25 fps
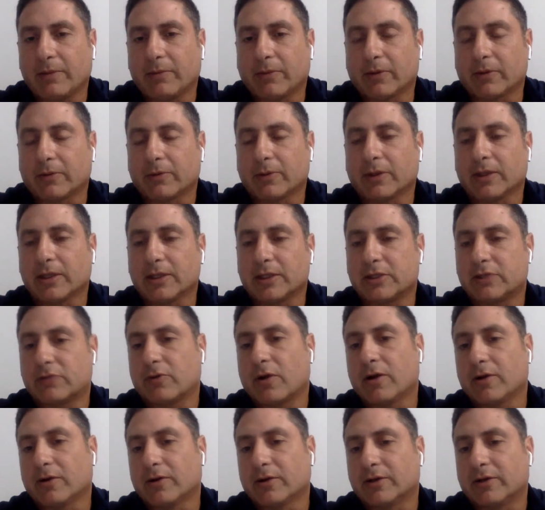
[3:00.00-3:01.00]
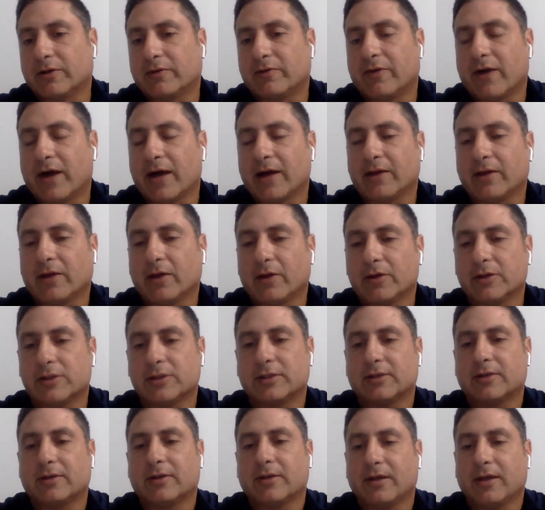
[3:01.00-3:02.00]
People really struggle to find those,
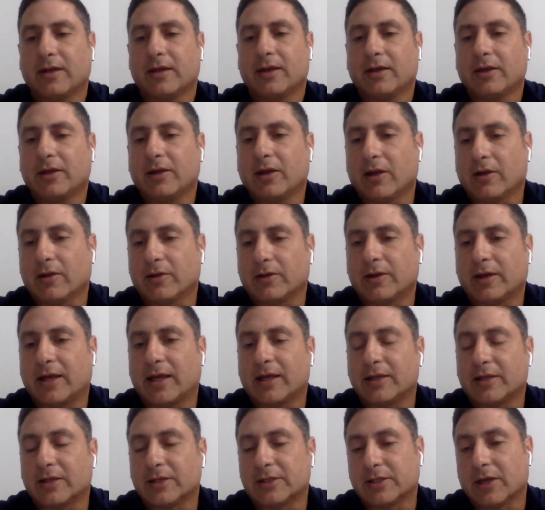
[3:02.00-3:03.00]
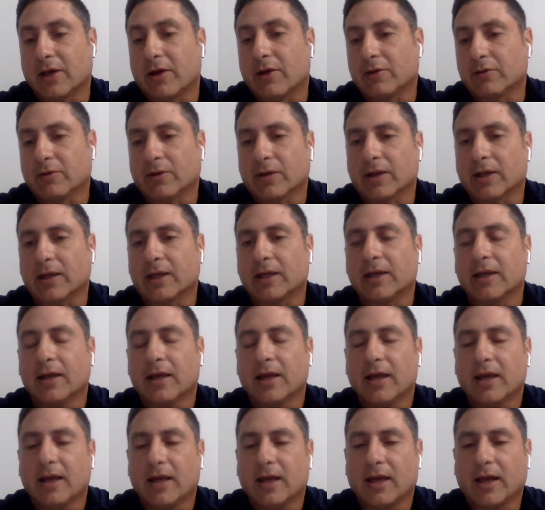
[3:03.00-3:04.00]
to get in the zone really
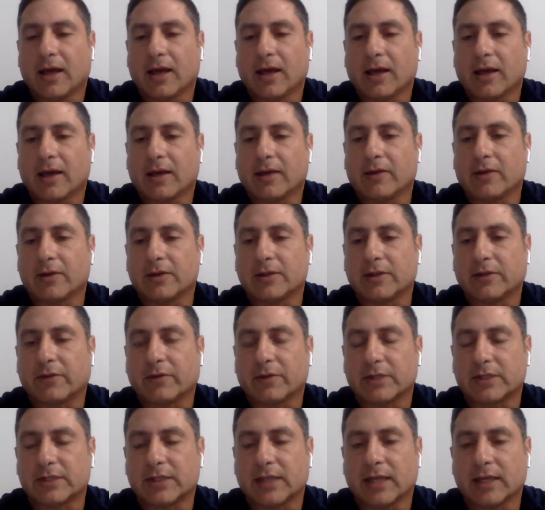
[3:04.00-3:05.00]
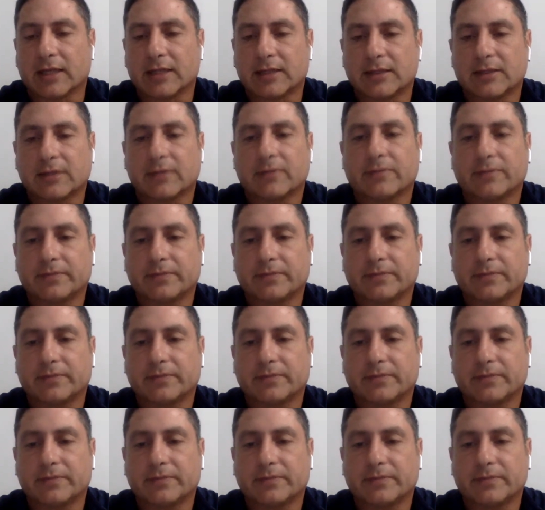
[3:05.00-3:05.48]
in those different states.